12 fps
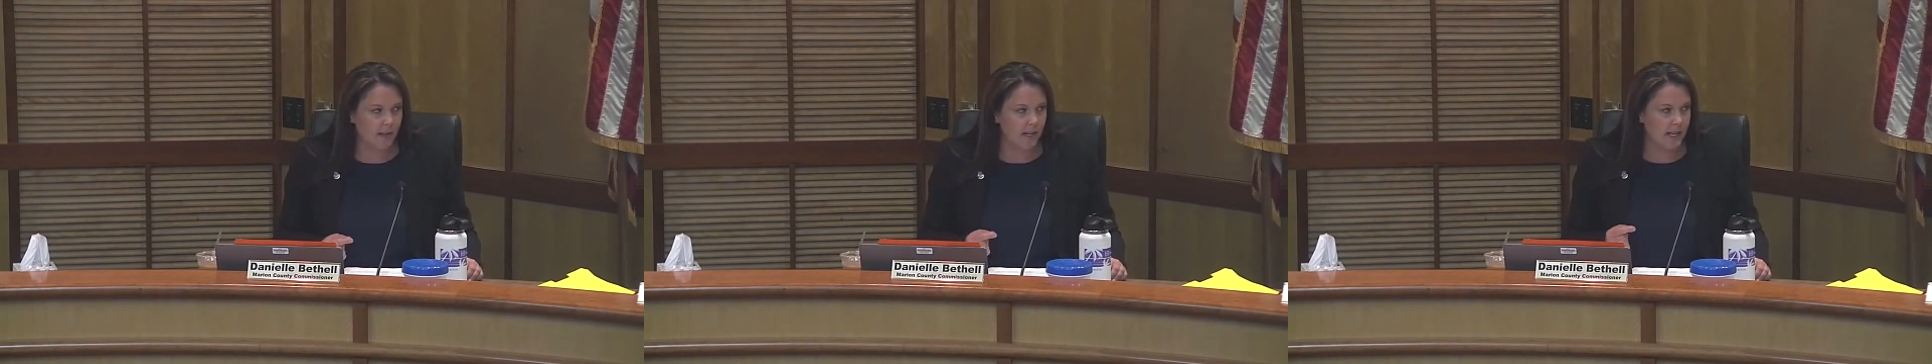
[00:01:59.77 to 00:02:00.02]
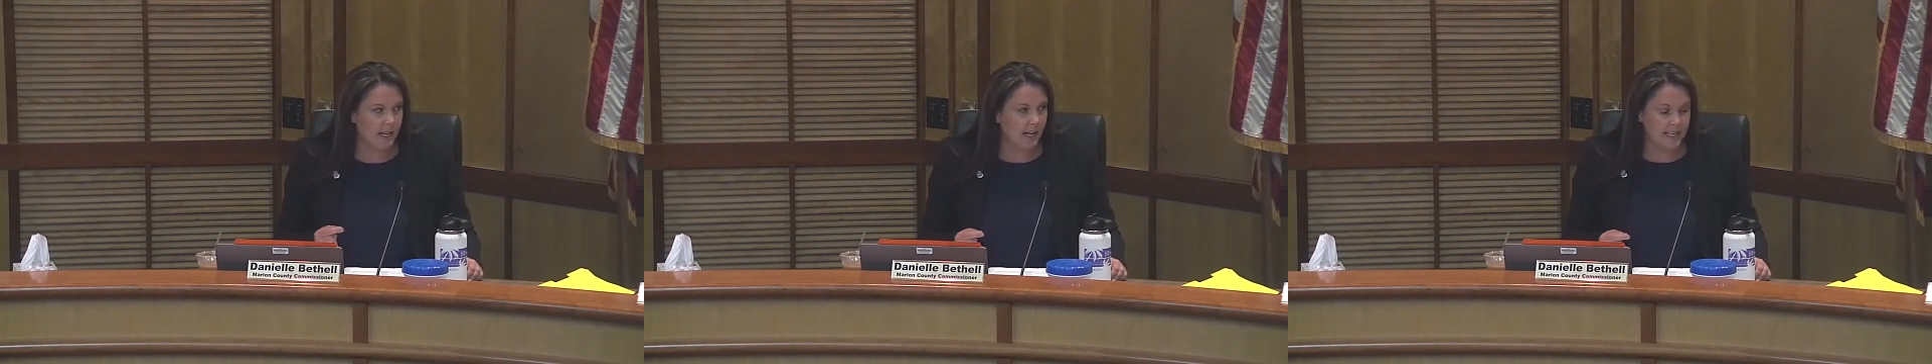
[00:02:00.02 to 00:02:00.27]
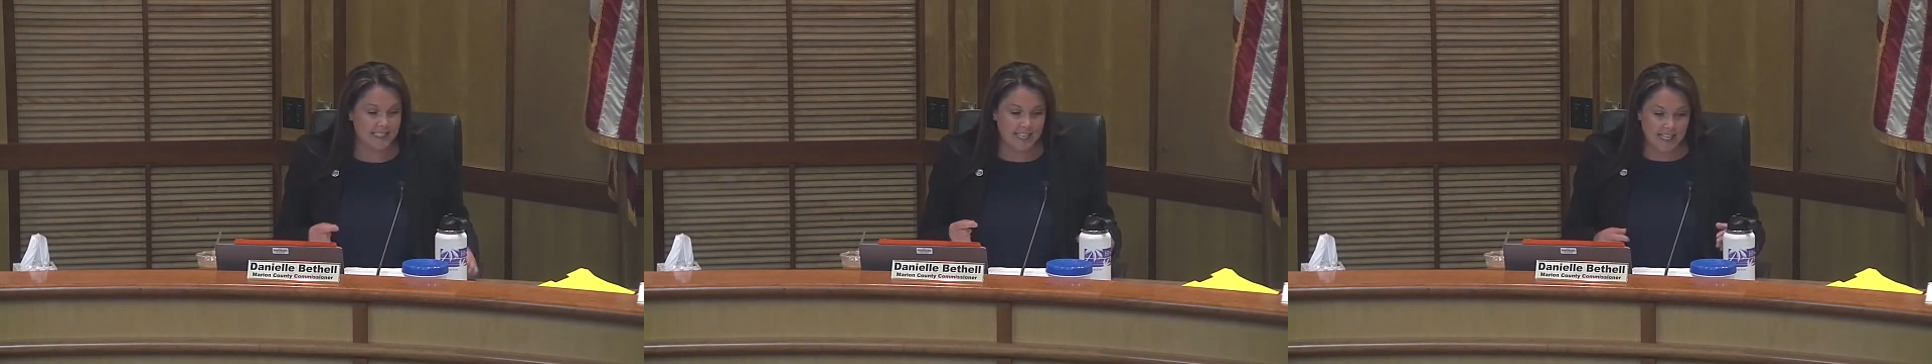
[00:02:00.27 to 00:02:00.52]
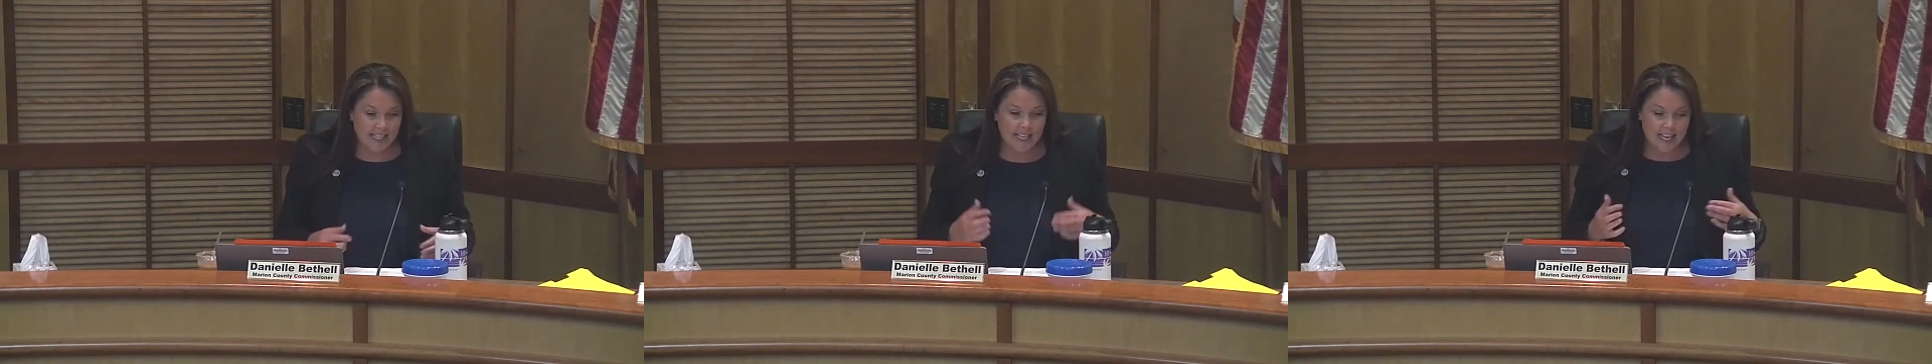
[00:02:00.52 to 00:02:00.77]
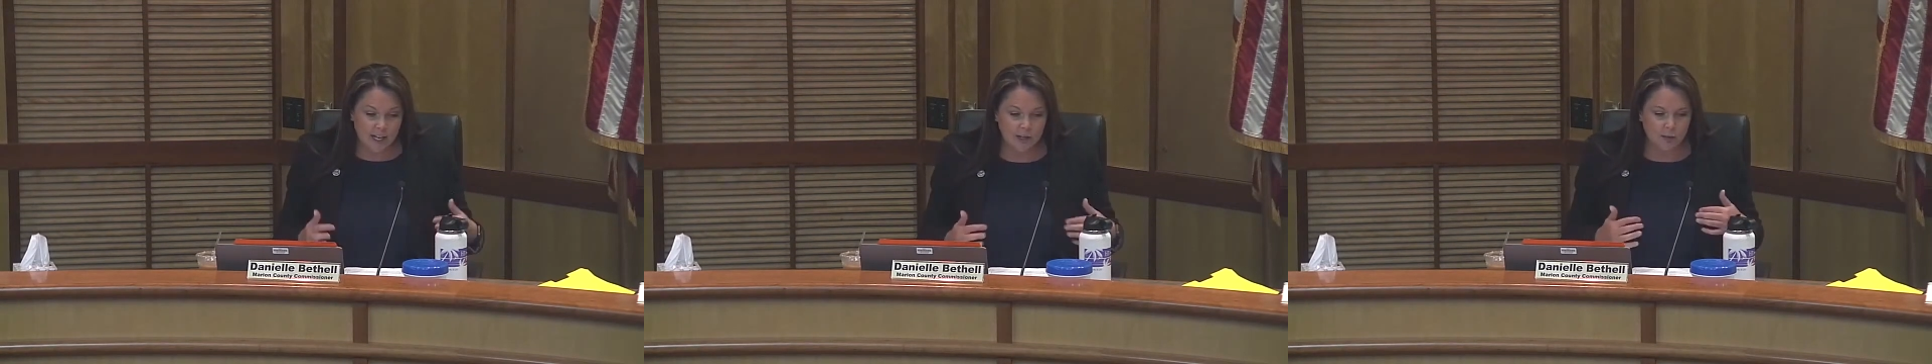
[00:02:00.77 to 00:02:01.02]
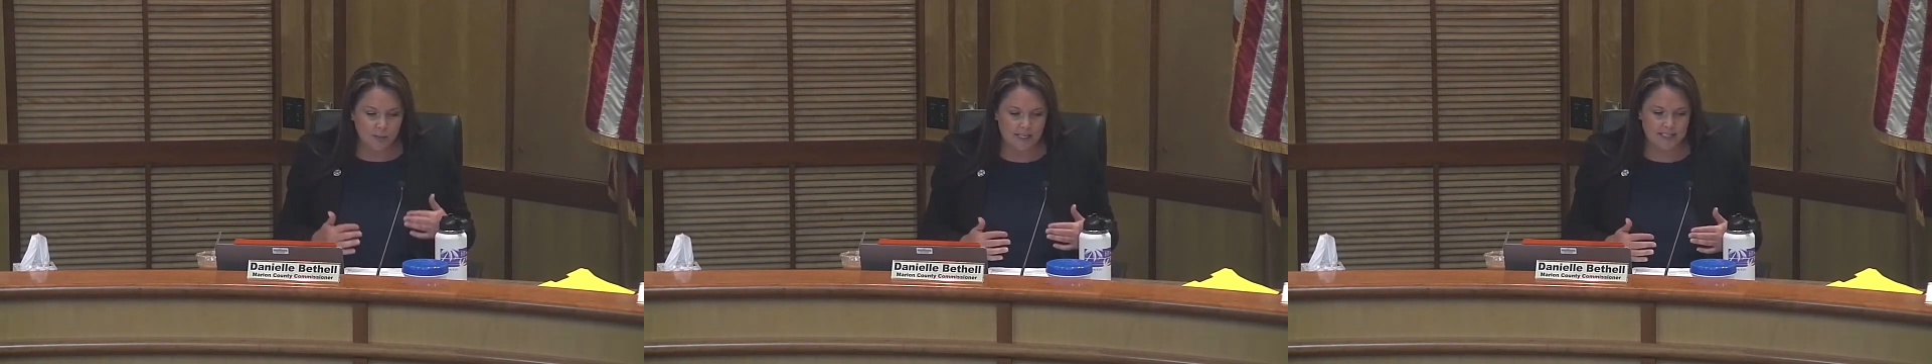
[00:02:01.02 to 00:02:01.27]
on a, on a daily,
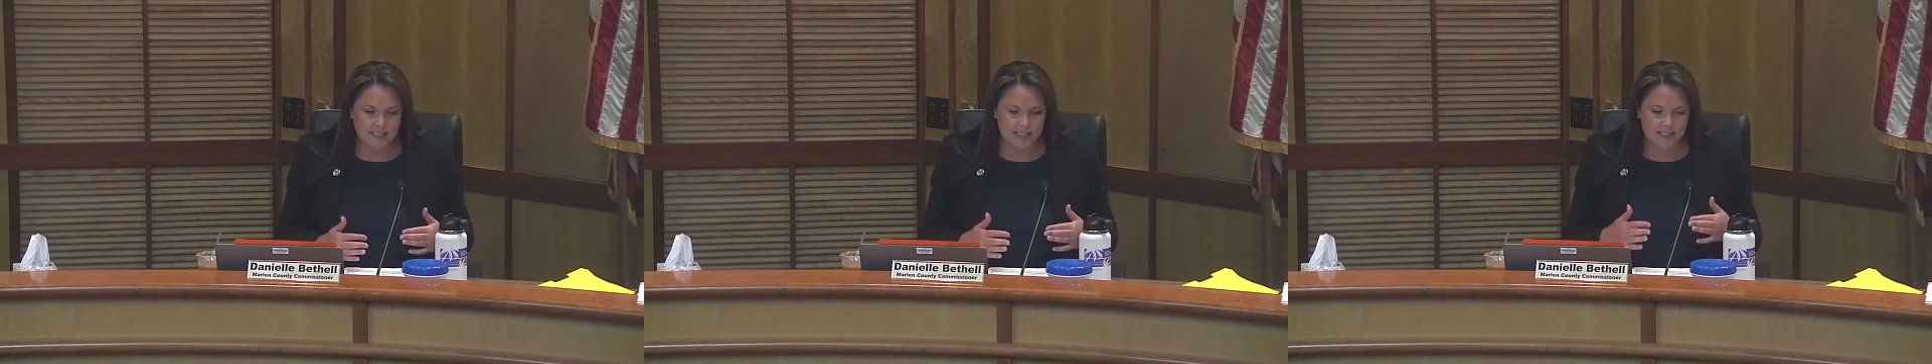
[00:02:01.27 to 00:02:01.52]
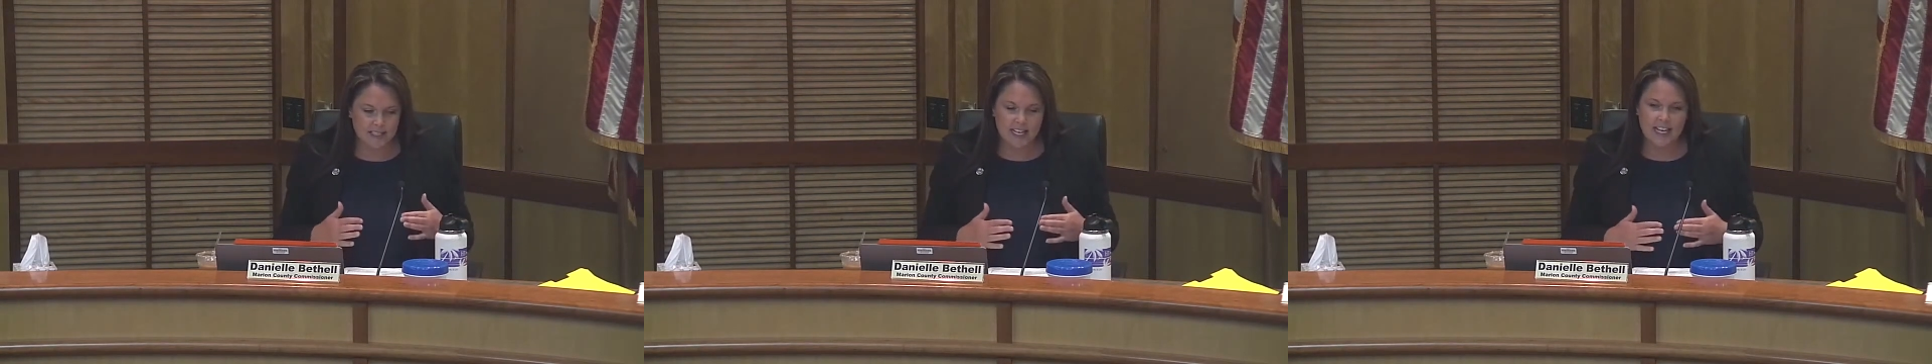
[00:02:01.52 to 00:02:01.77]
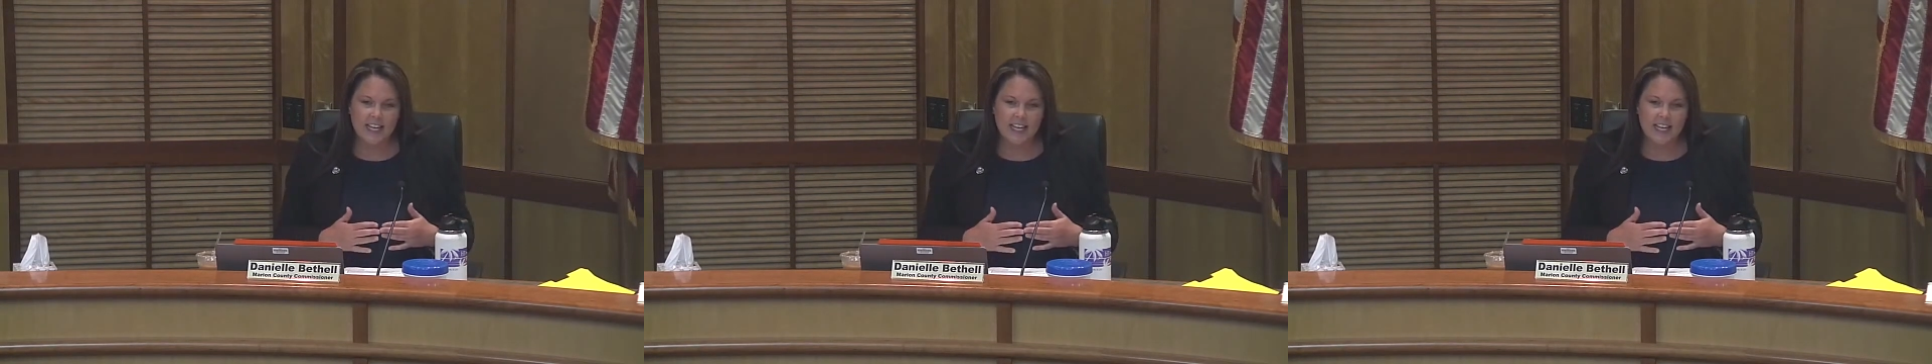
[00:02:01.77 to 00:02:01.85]
annual basis